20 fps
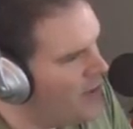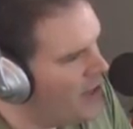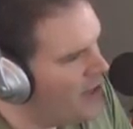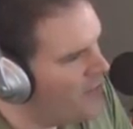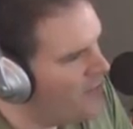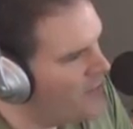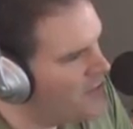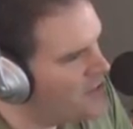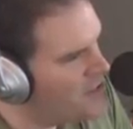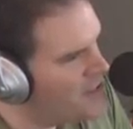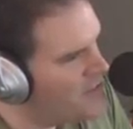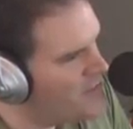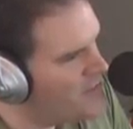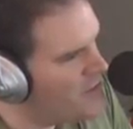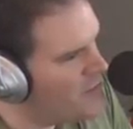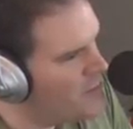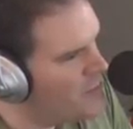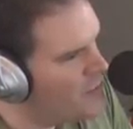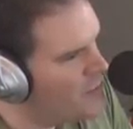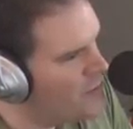made for
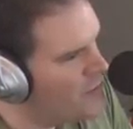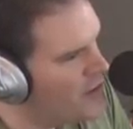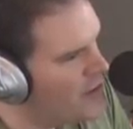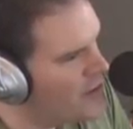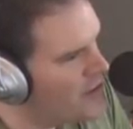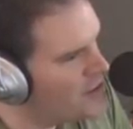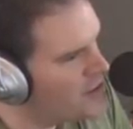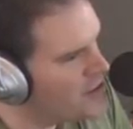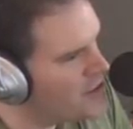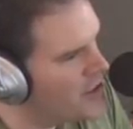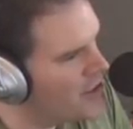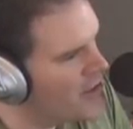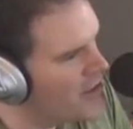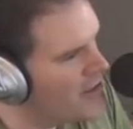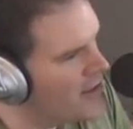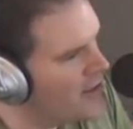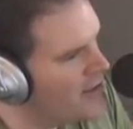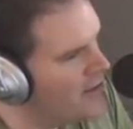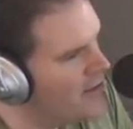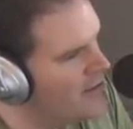TV movie
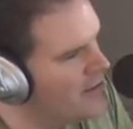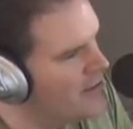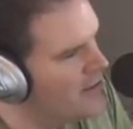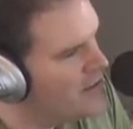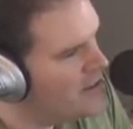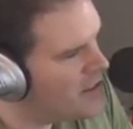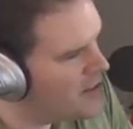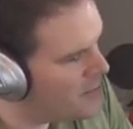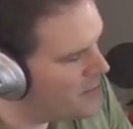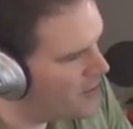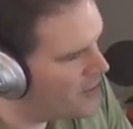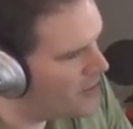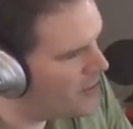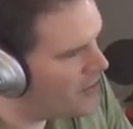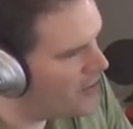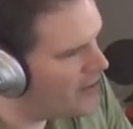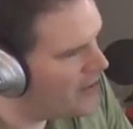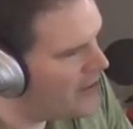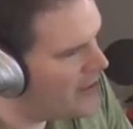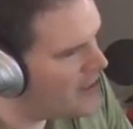starring Tim
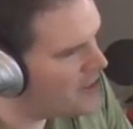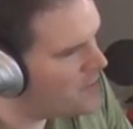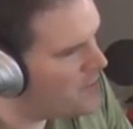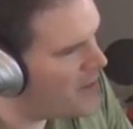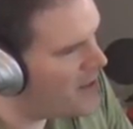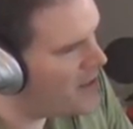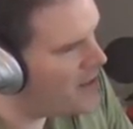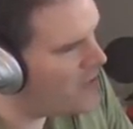Curry as